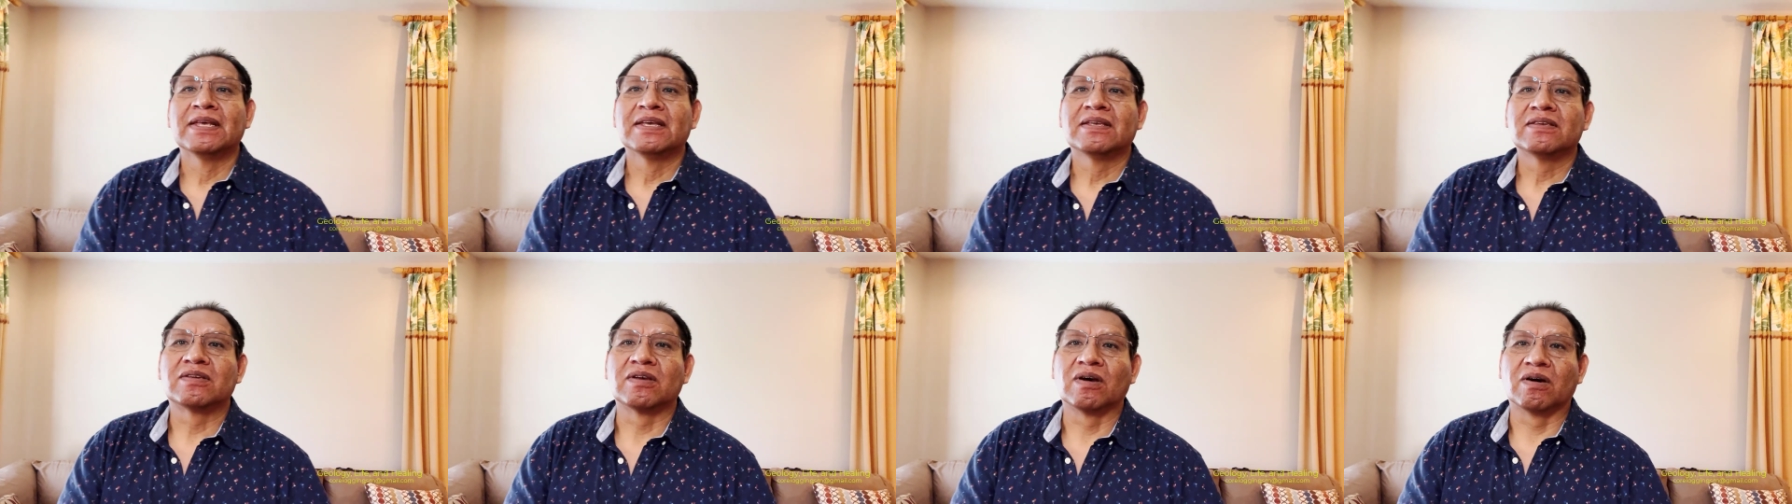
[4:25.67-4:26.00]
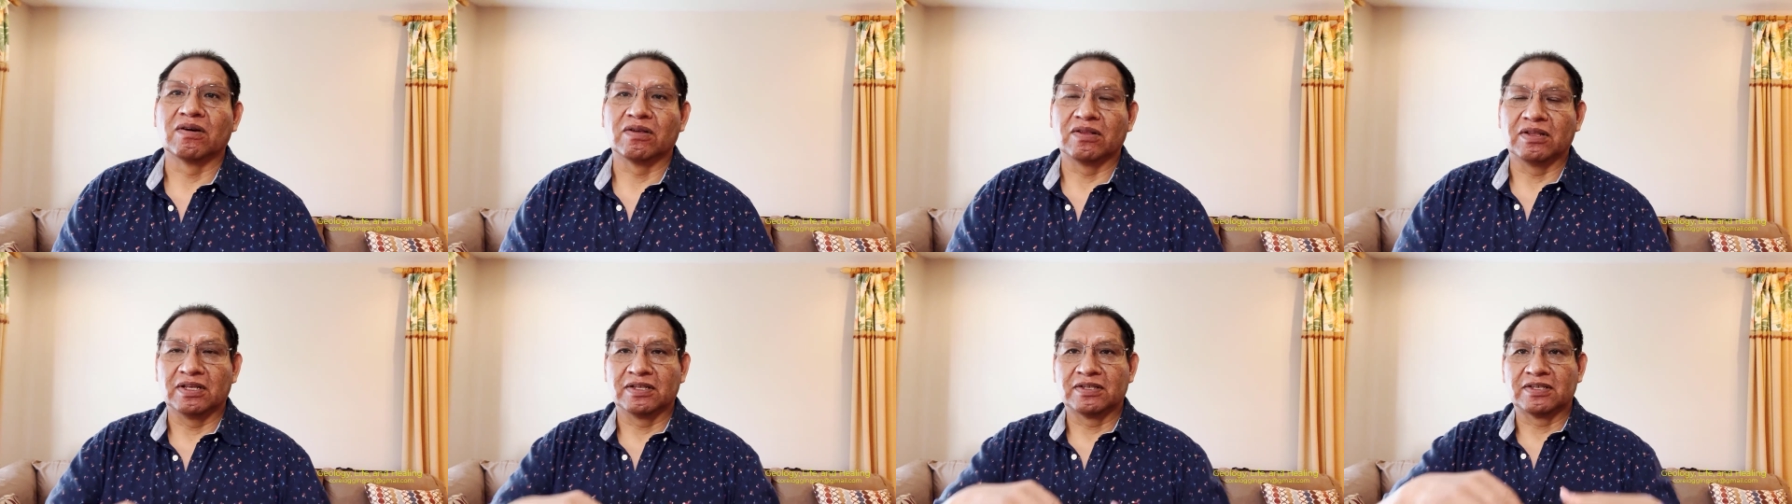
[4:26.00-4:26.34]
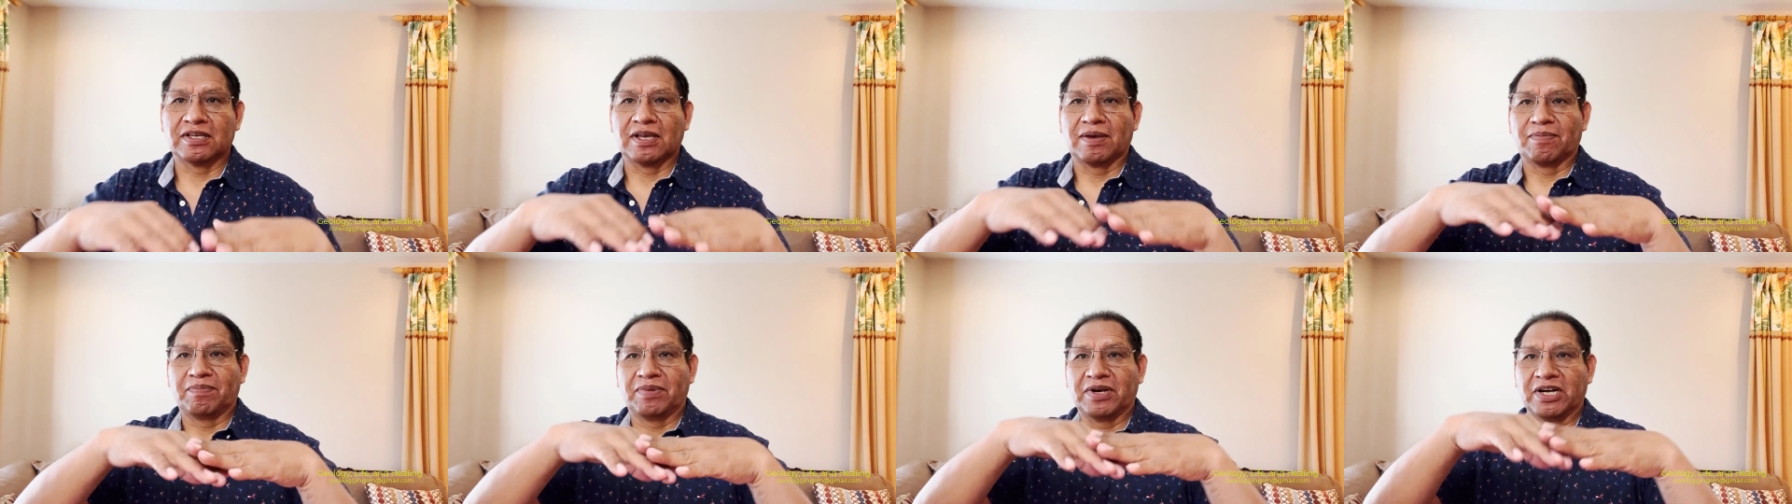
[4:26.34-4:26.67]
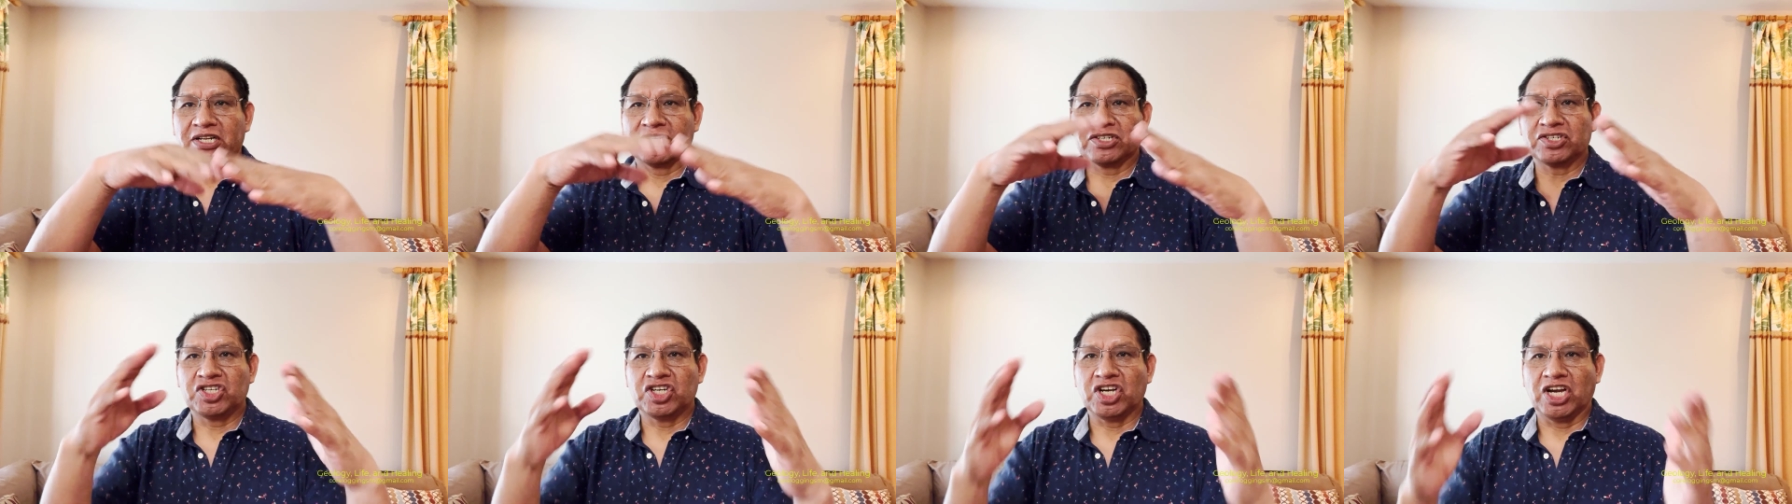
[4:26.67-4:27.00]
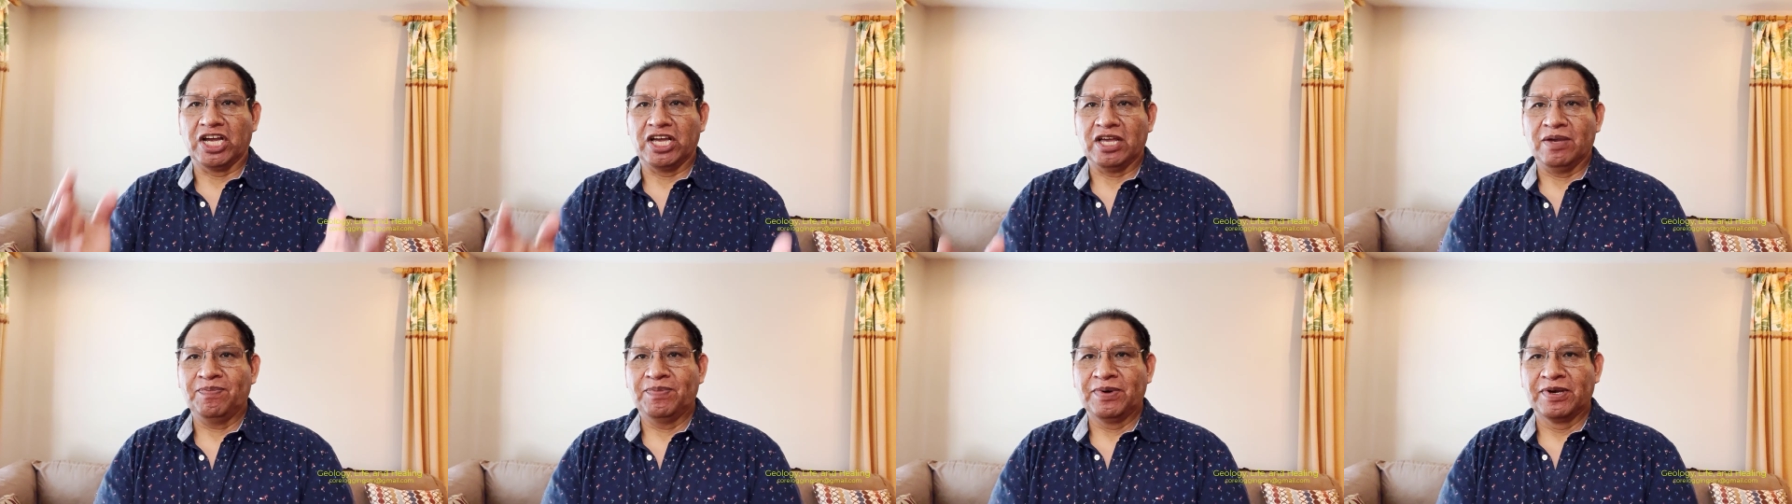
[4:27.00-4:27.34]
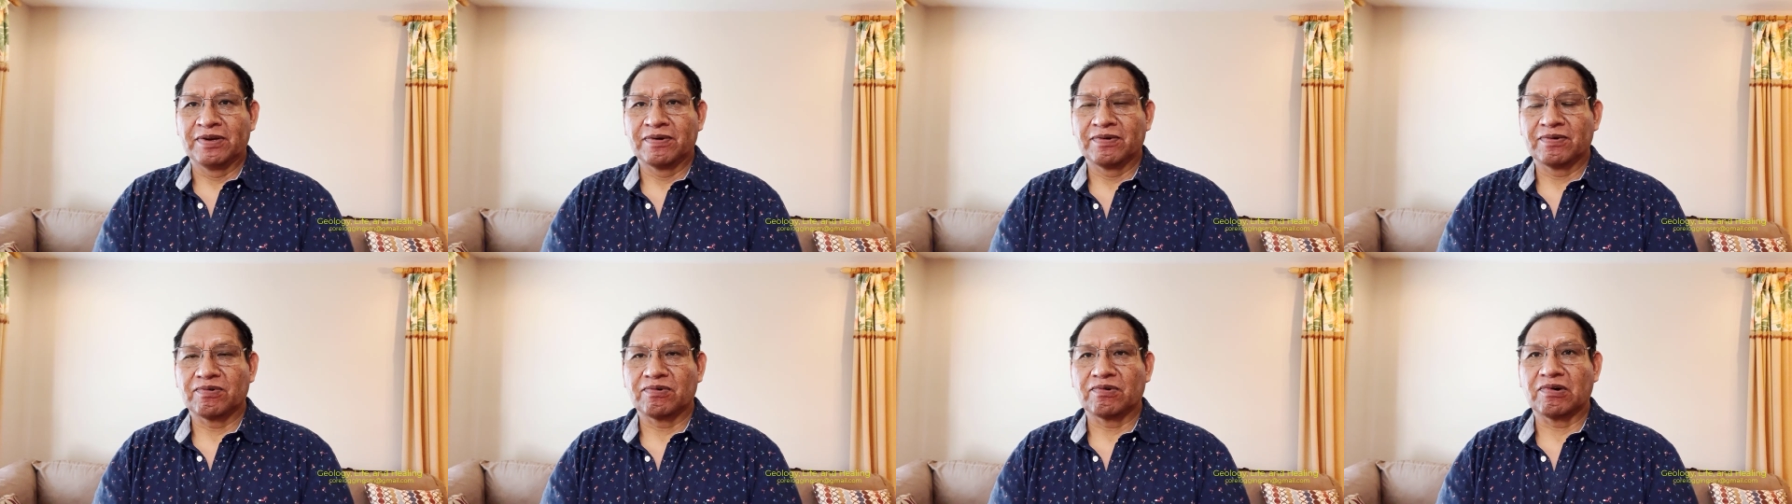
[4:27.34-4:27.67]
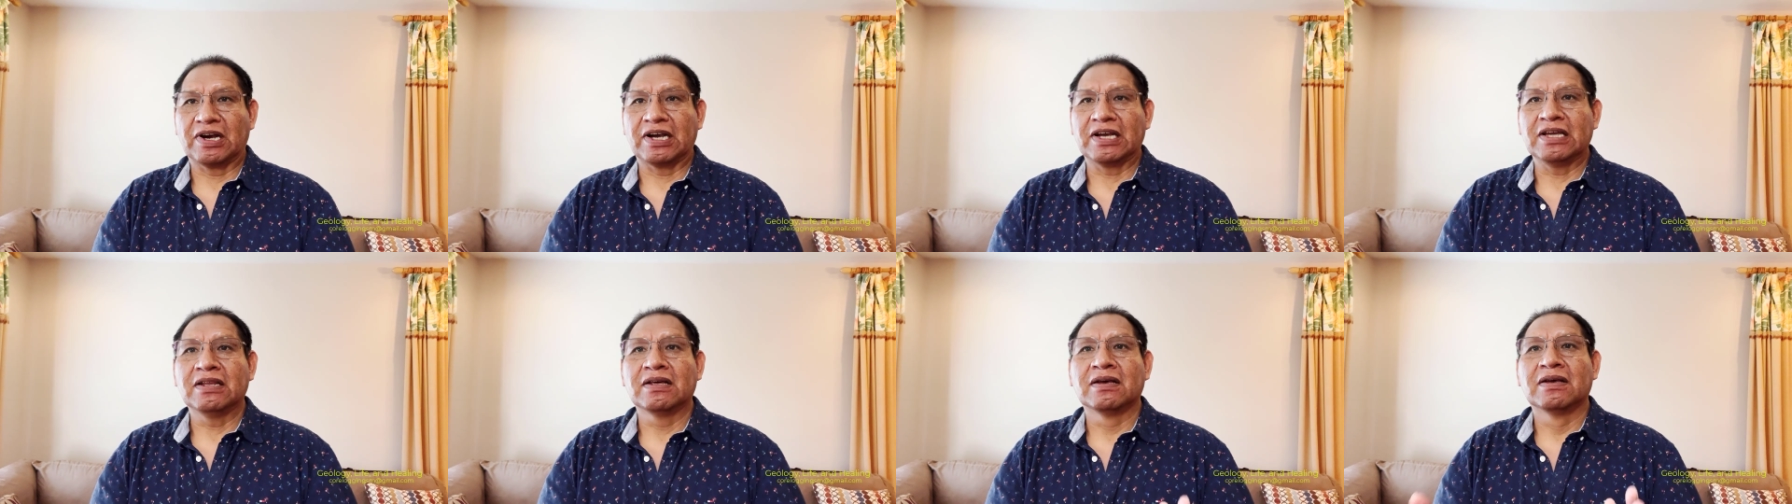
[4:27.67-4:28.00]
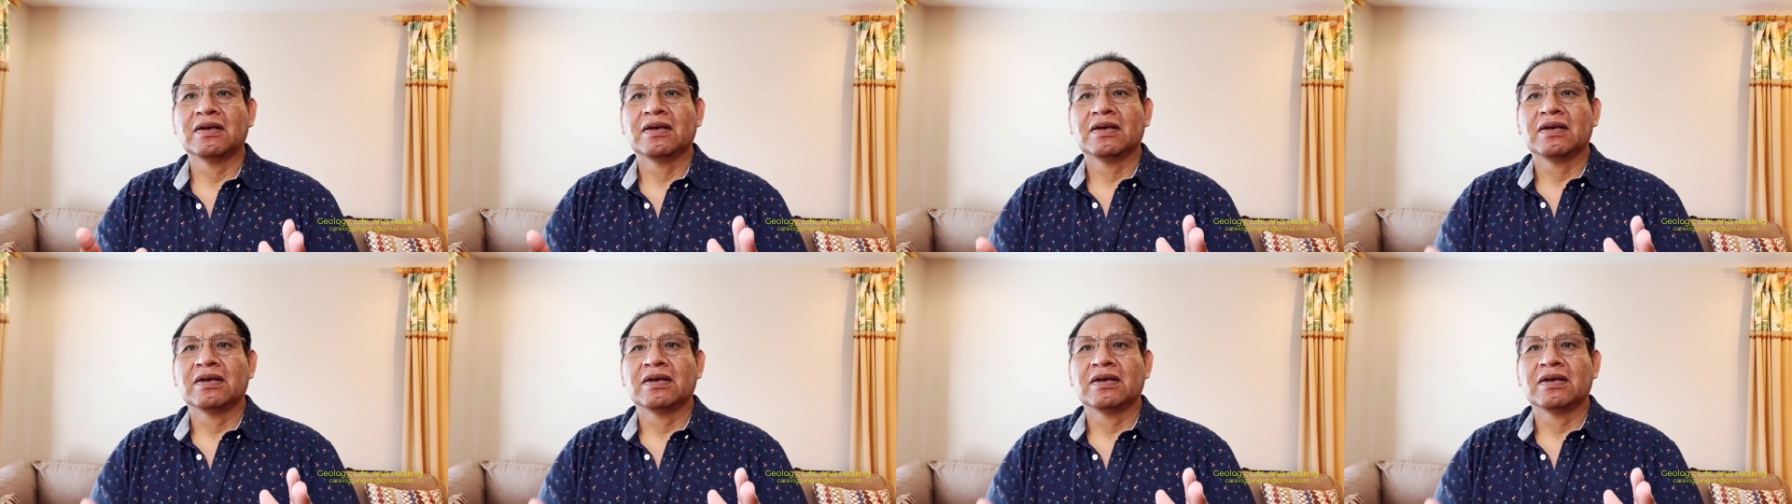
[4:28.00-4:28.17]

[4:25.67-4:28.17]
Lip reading: So it's a bell shape, right?